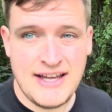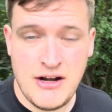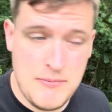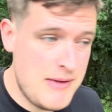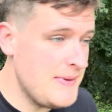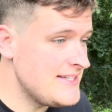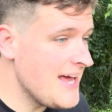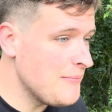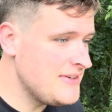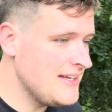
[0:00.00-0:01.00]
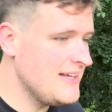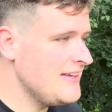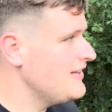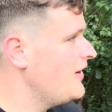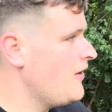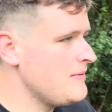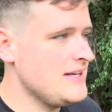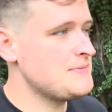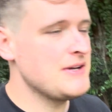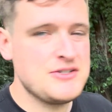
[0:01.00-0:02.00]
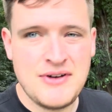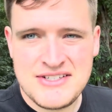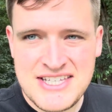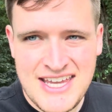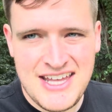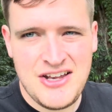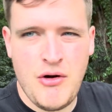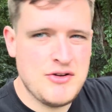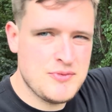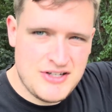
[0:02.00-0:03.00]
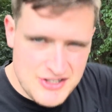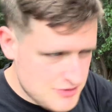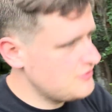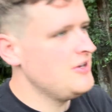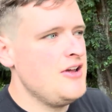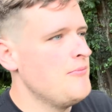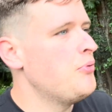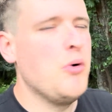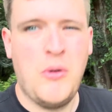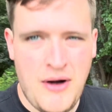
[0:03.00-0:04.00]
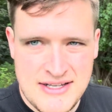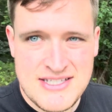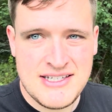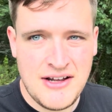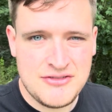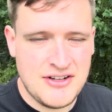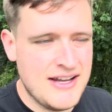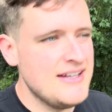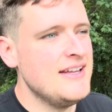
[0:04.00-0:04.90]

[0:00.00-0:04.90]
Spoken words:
It may be tempting, you know, I mean, especially when I was a kid, you'd always want to just pull on stuff, right?